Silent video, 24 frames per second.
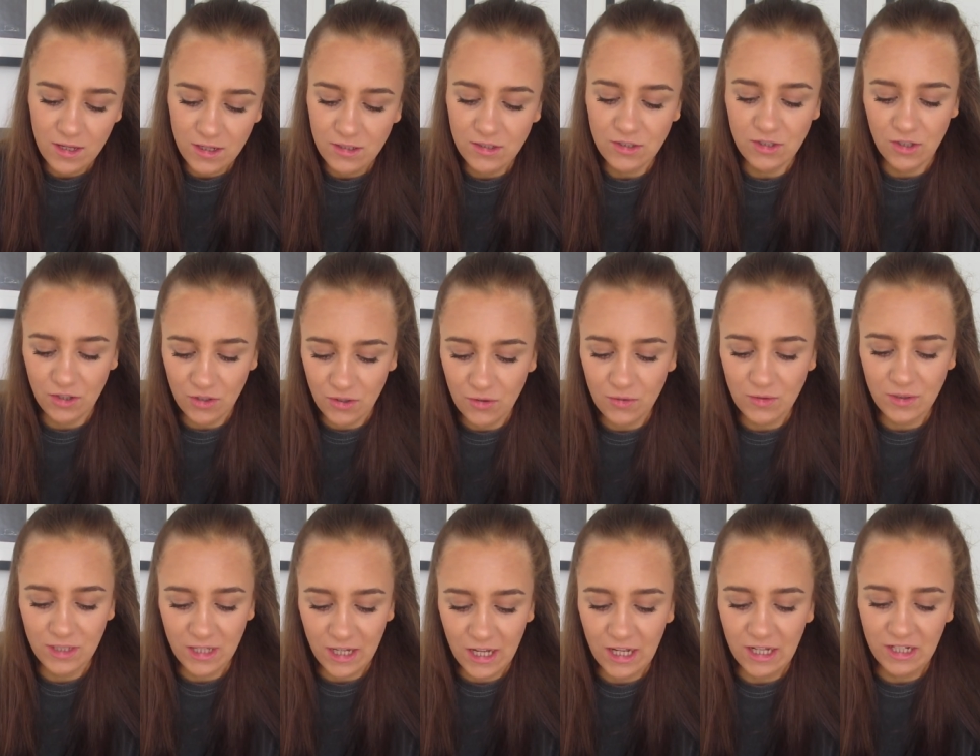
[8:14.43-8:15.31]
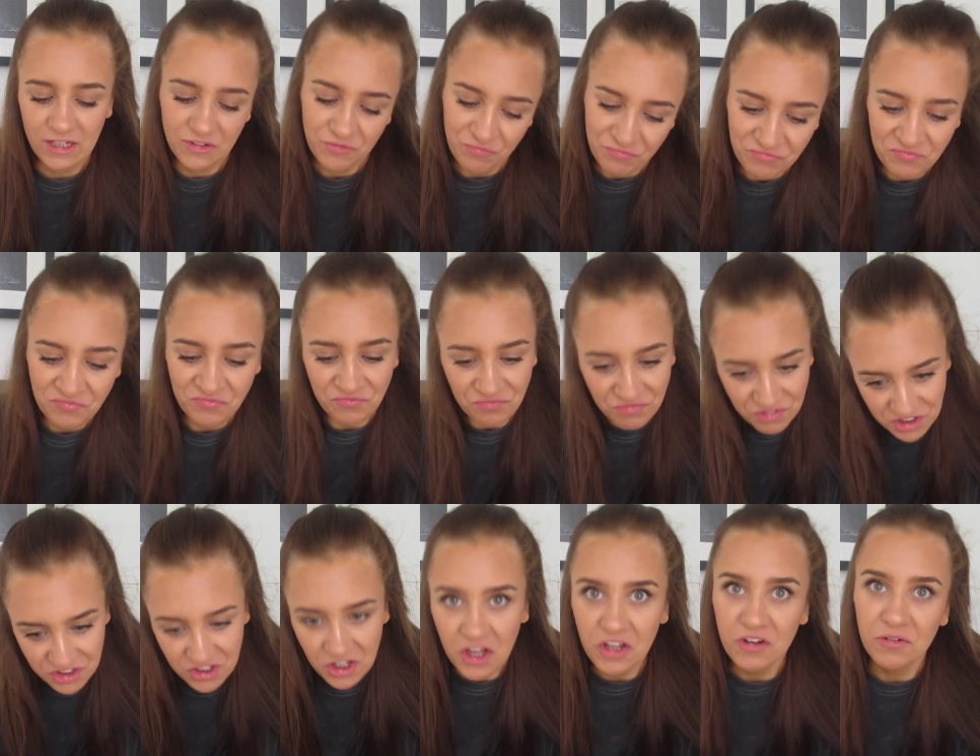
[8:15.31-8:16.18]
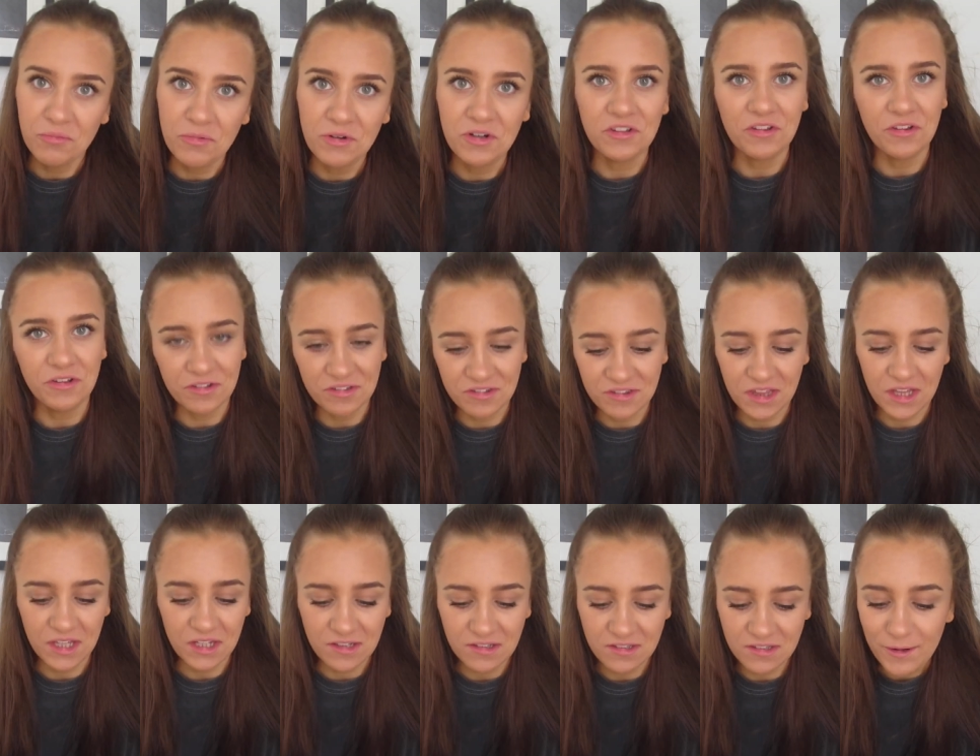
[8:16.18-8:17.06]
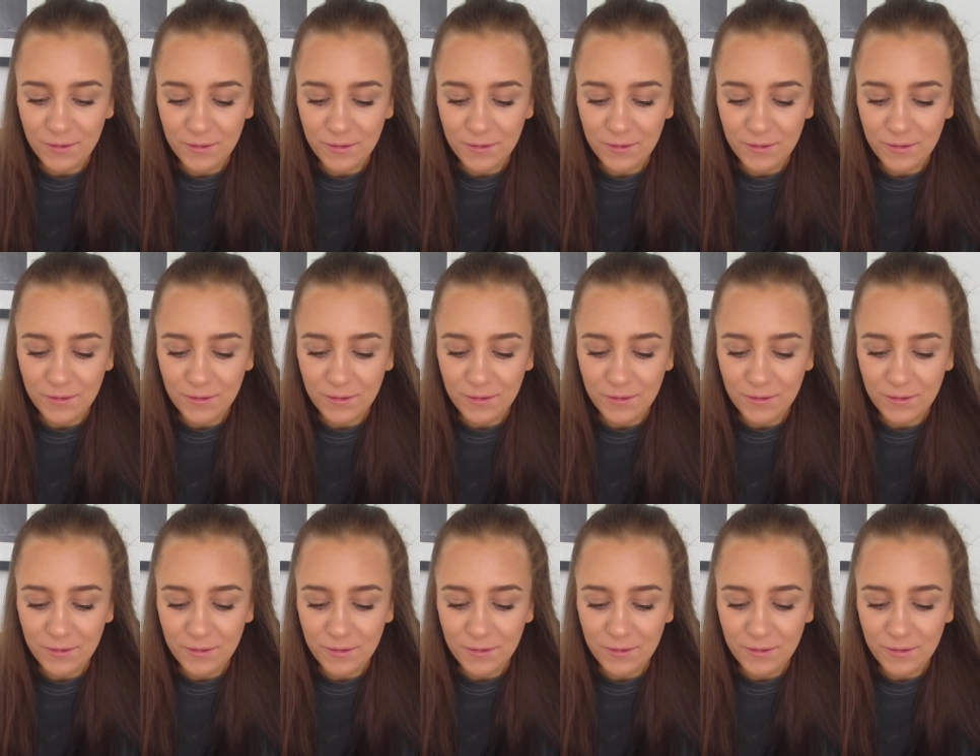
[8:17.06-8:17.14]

So yeah, it's kind of one of those things.